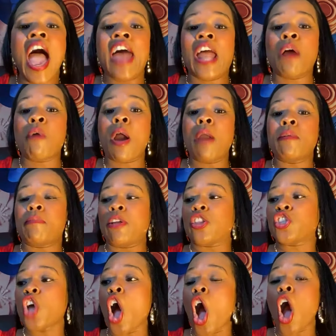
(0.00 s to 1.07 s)
and I want him to be
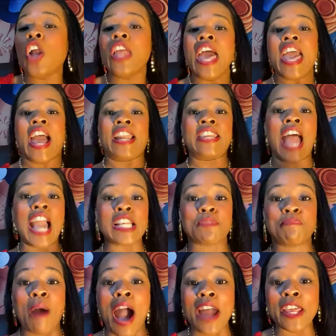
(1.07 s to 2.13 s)
tall and nice
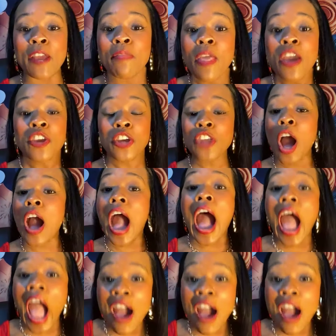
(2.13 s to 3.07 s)
body. You know, I